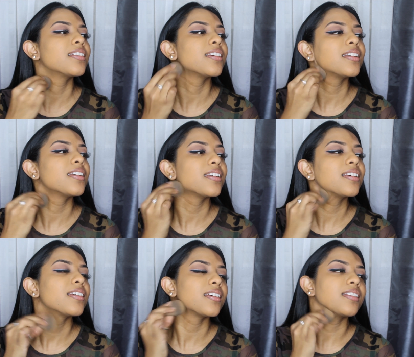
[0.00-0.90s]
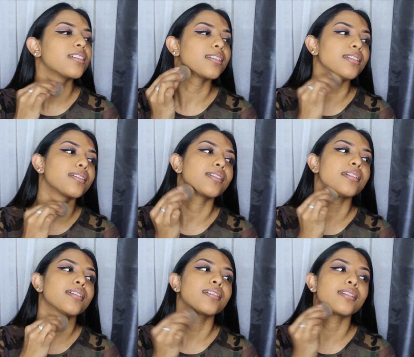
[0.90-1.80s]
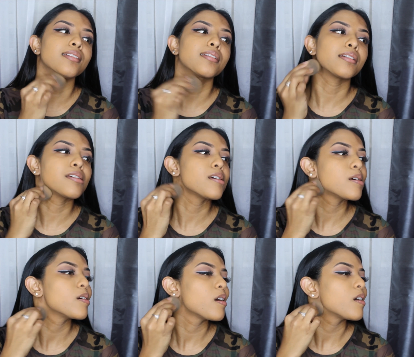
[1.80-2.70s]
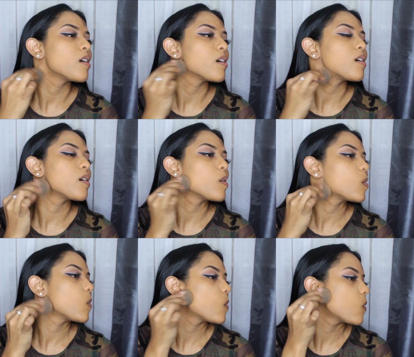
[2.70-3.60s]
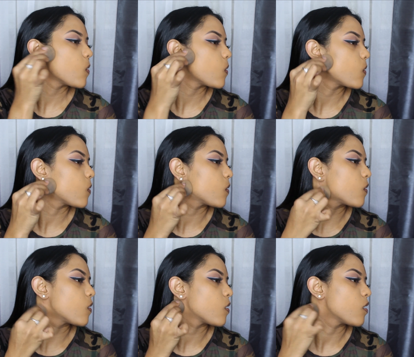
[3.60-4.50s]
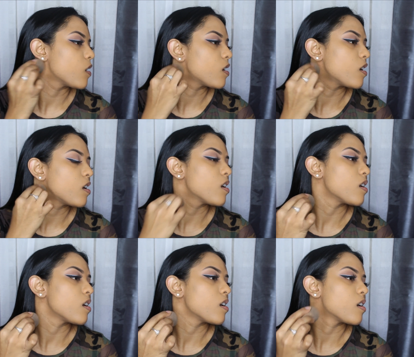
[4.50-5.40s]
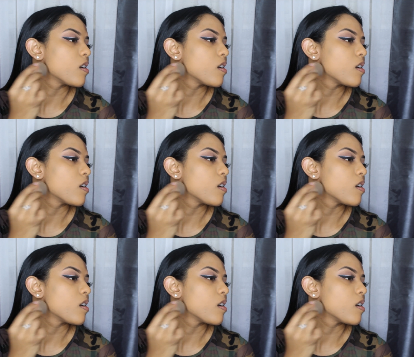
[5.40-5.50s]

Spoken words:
Nobody speaks.